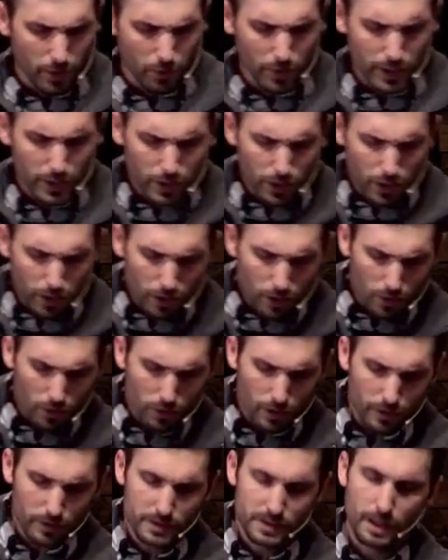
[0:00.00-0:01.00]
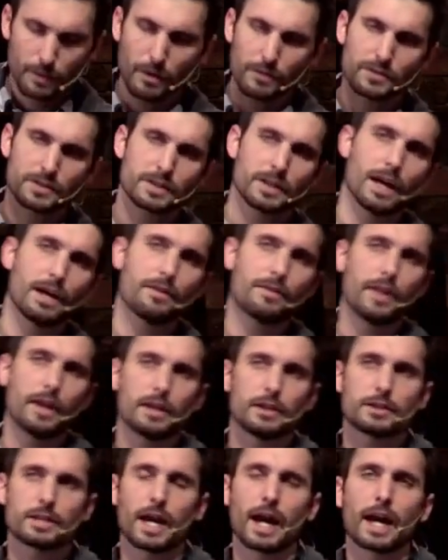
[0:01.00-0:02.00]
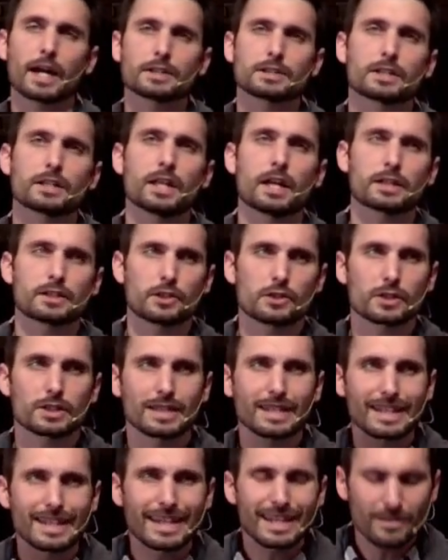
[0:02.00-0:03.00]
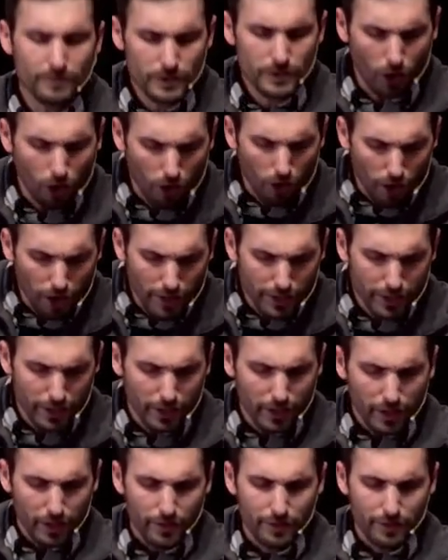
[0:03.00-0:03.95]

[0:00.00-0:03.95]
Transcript: We know, some have said, that tax collectors lived on